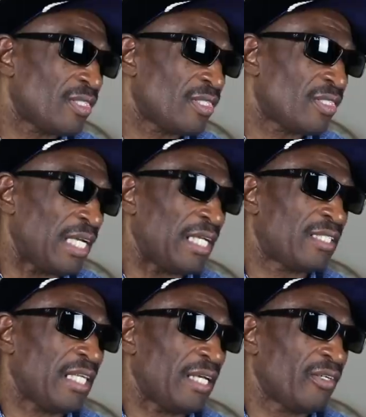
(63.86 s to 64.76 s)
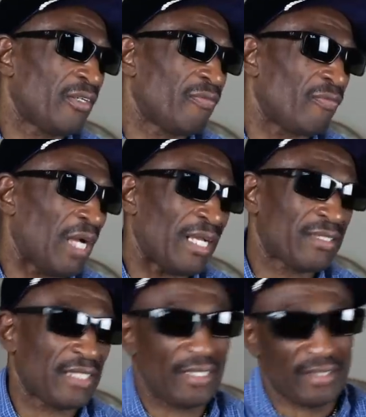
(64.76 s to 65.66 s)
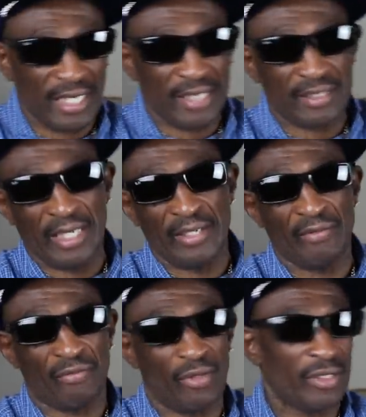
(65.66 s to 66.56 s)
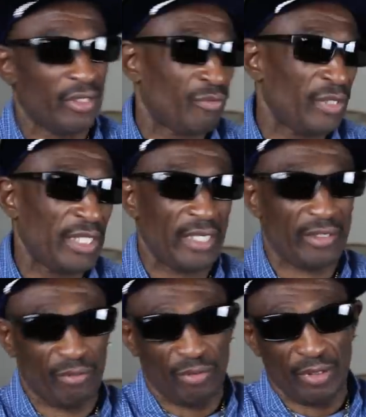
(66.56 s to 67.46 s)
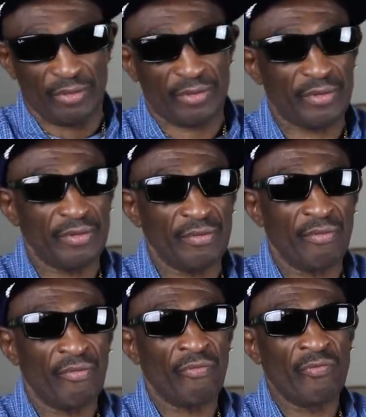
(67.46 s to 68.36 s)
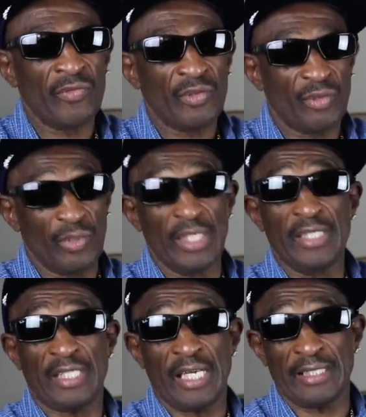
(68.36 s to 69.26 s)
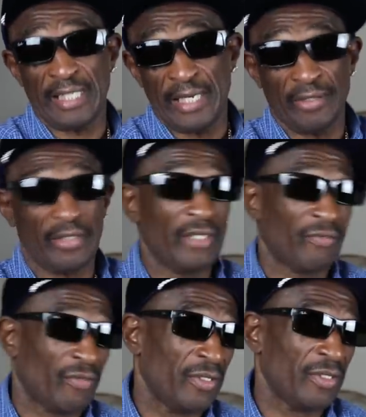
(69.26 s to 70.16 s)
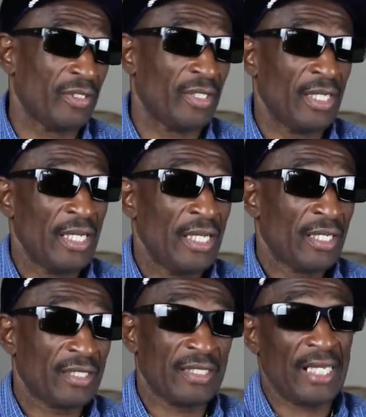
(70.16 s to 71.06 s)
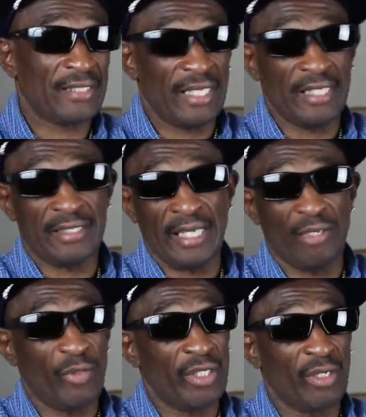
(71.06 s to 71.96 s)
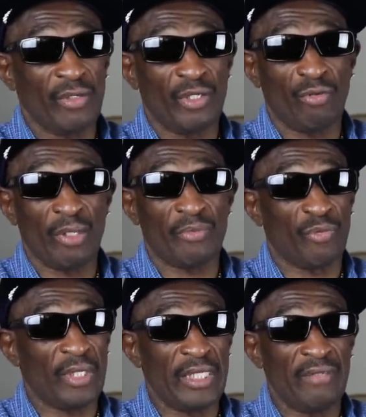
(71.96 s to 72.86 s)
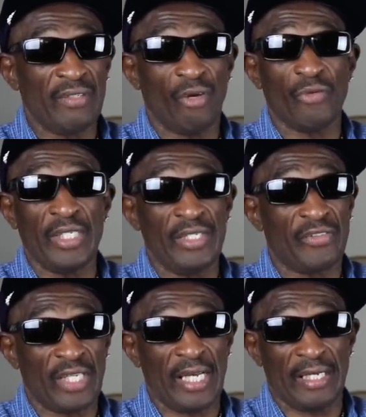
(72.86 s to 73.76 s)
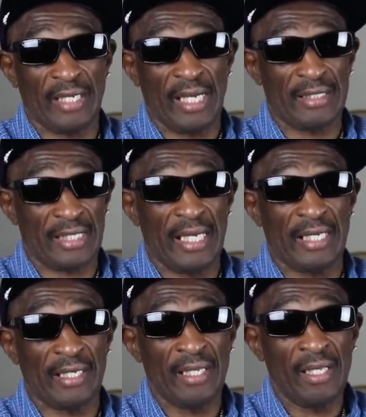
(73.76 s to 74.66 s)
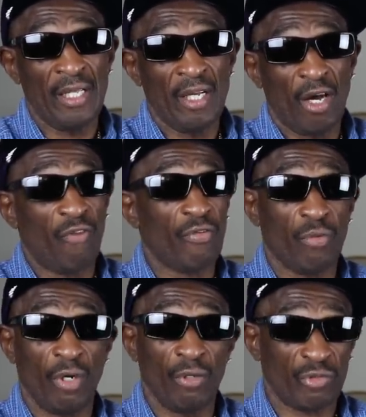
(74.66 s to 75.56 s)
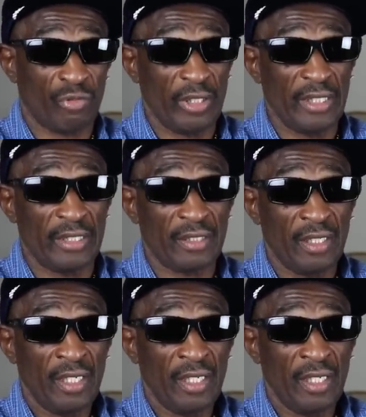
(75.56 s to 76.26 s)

Santana and Front Hood, we had it the worst. But really Santana then Front Hood. Cause like Santana, we the only Crips really even on the east side like that, off of Rosecrans.